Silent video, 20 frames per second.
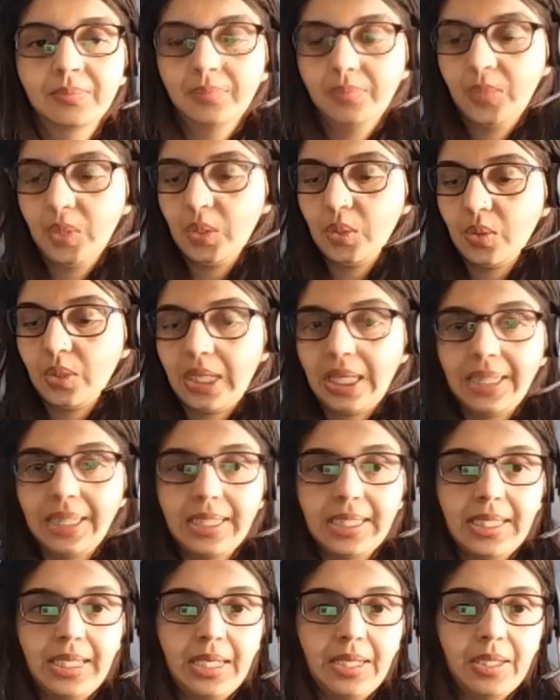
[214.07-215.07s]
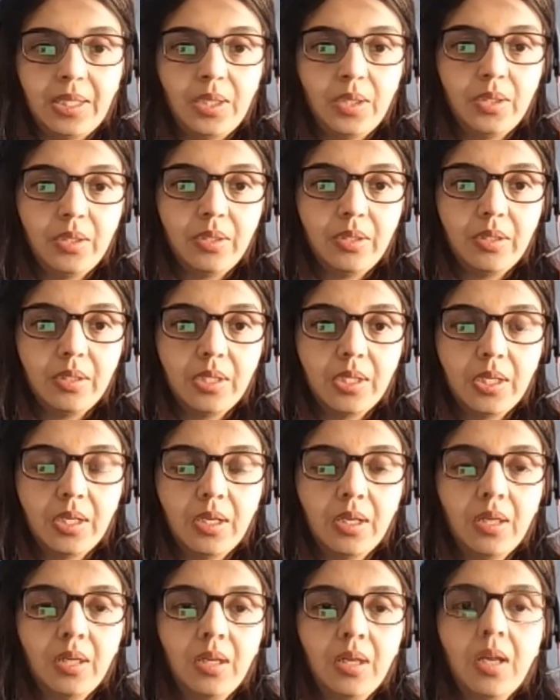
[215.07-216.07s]
So let's take a look.
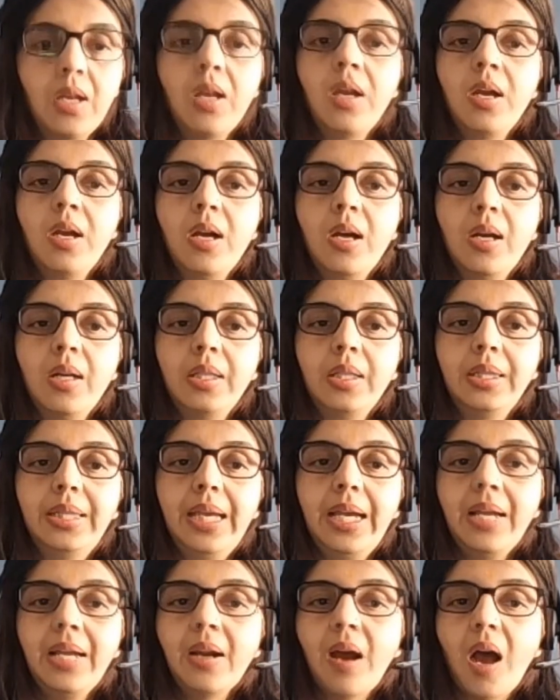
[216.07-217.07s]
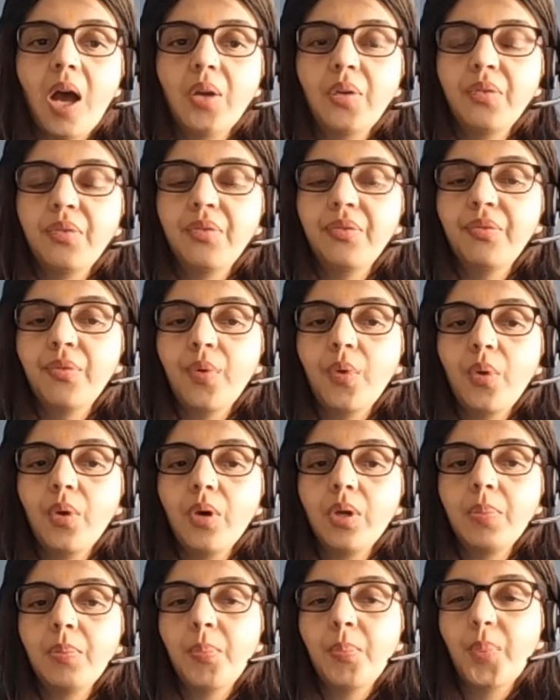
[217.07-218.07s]
There are 4
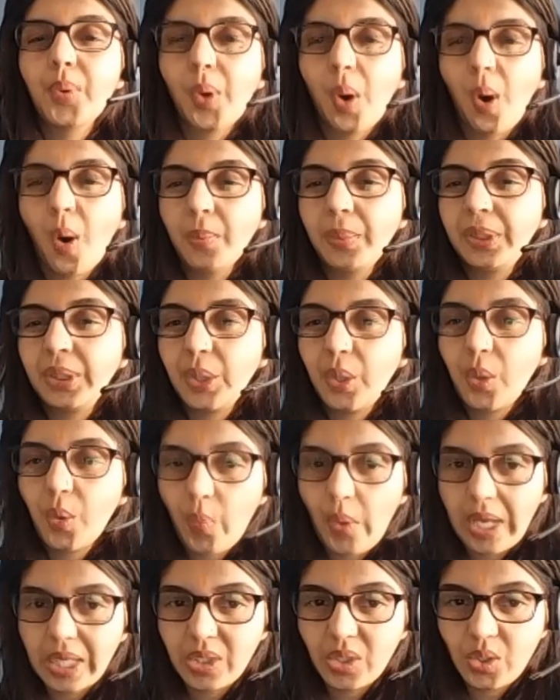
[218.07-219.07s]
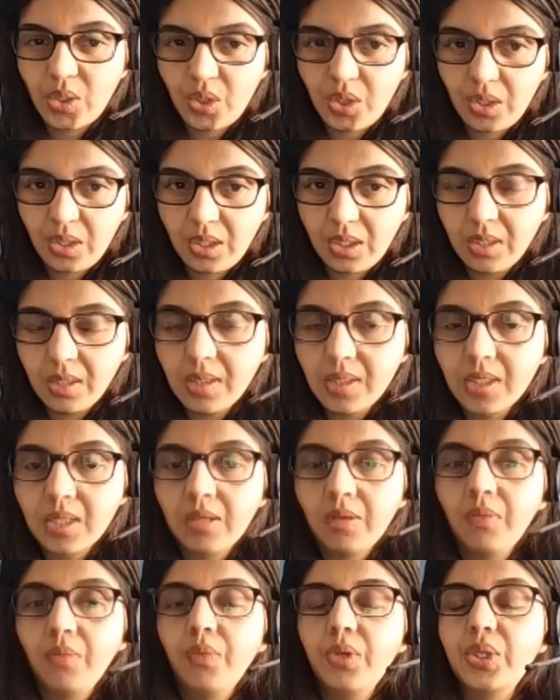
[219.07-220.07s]
prompt questions
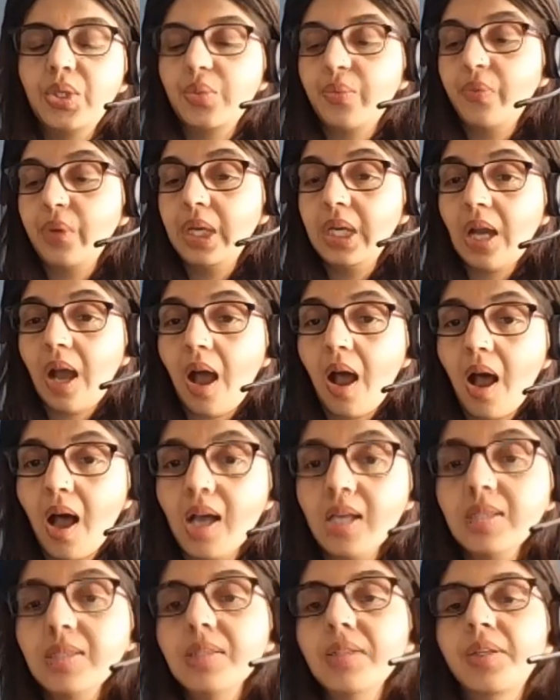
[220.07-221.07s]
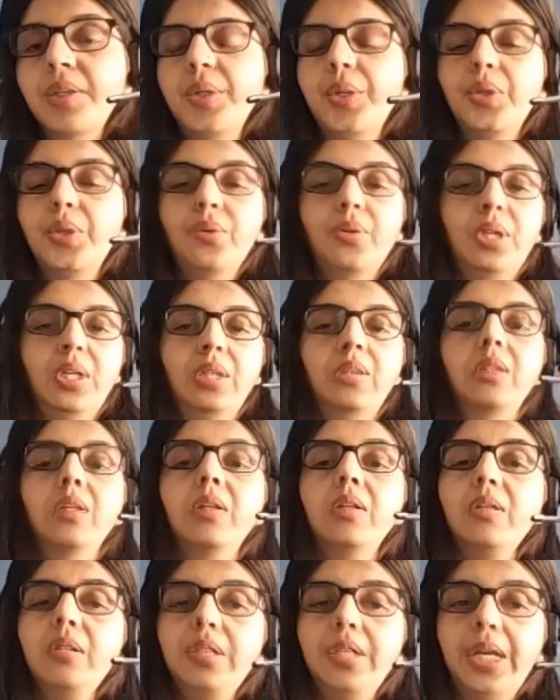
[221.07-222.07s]
which we ask during the
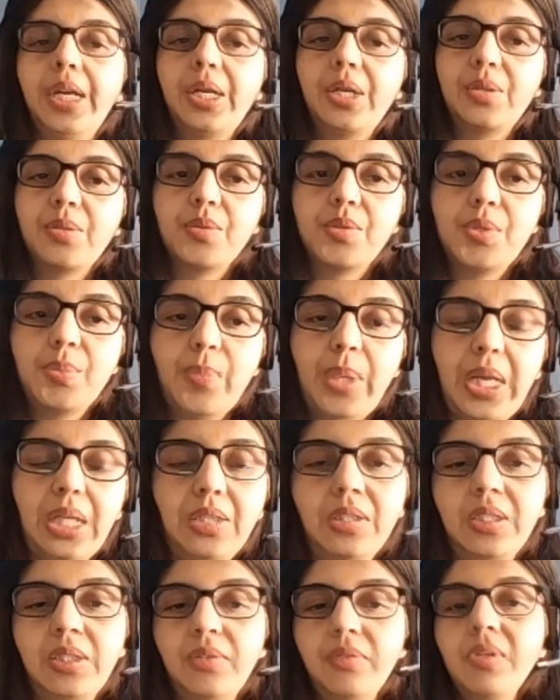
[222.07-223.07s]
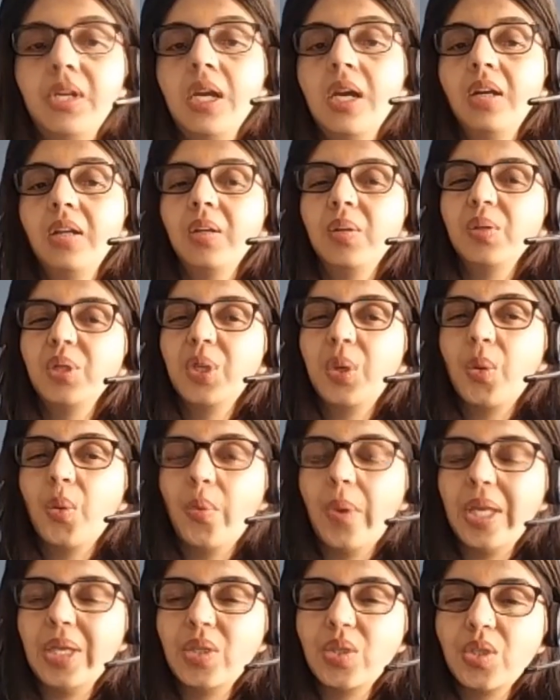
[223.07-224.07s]
retrospective. Now, the
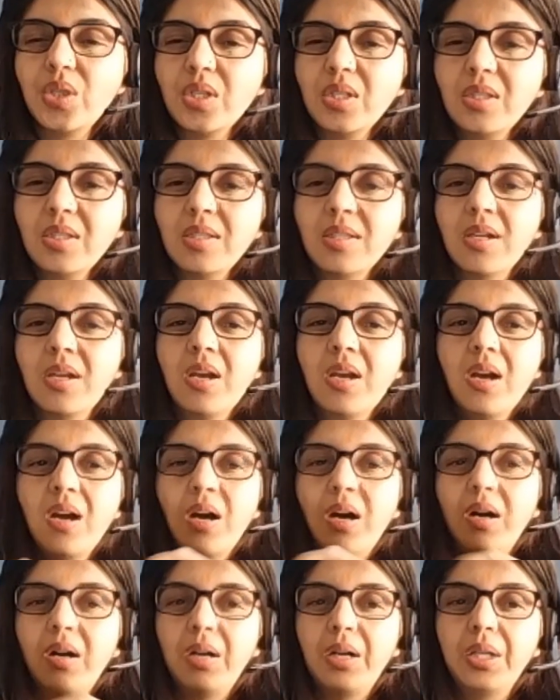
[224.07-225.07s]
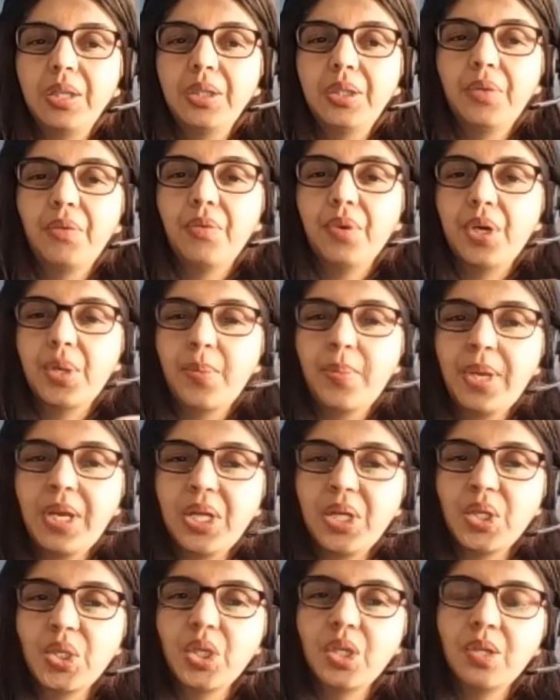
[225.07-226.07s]
questions, the
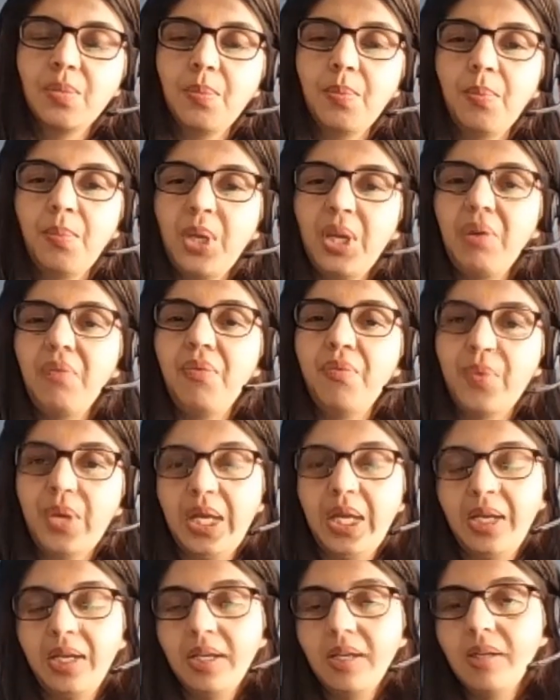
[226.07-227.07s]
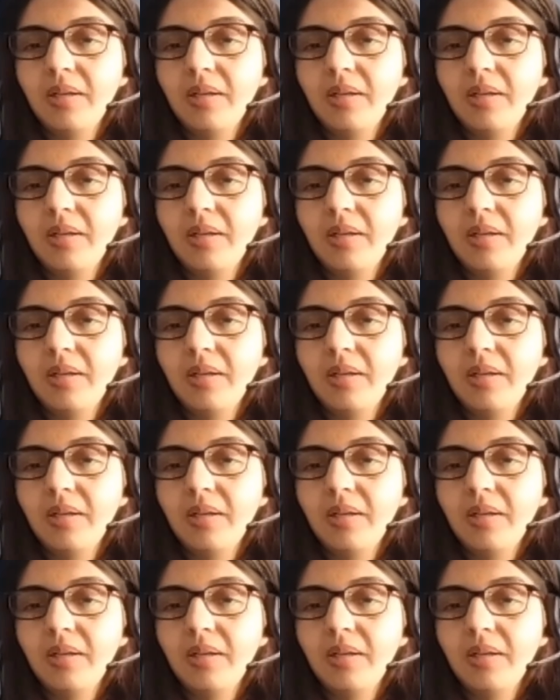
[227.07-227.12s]
verbiage may vary